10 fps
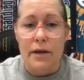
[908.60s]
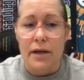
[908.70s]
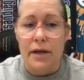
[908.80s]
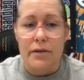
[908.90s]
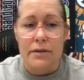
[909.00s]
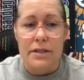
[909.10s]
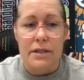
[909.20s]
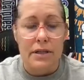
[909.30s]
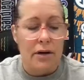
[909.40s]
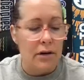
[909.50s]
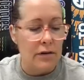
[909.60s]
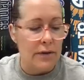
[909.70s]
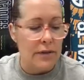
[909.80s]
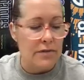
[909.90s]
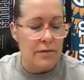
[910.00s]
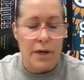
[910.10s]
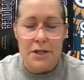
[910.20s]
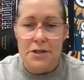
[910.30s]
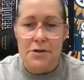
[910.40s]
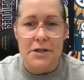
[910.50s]
I can guarantee all of us from my
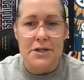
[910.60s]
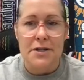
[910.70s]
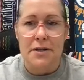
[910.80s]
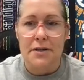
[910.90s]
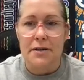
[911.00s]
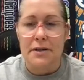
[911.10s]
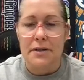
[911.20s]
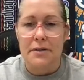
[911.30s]
generation and